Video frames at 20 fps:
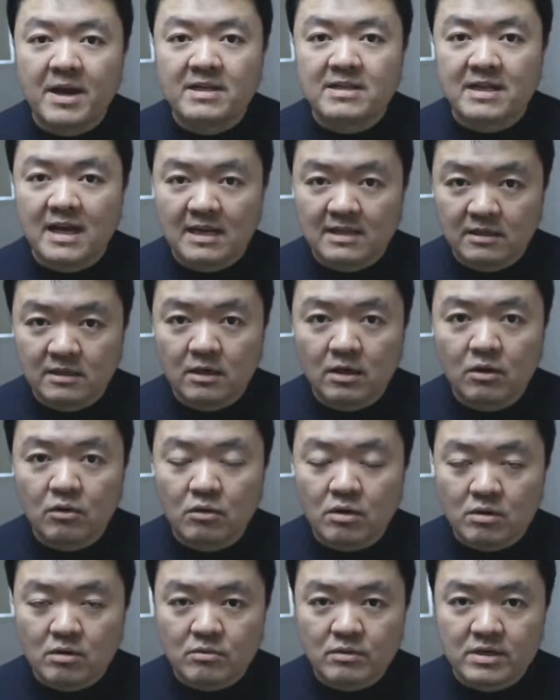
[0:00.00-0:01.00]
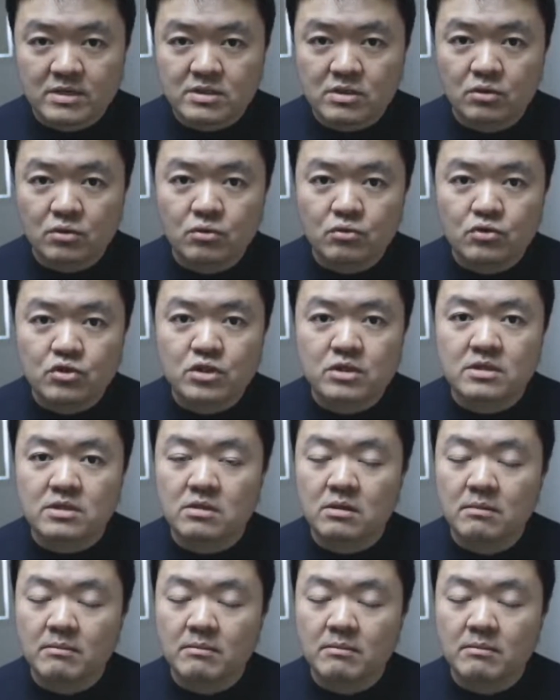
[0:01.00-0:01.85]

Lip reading: a bit at a lower resolution.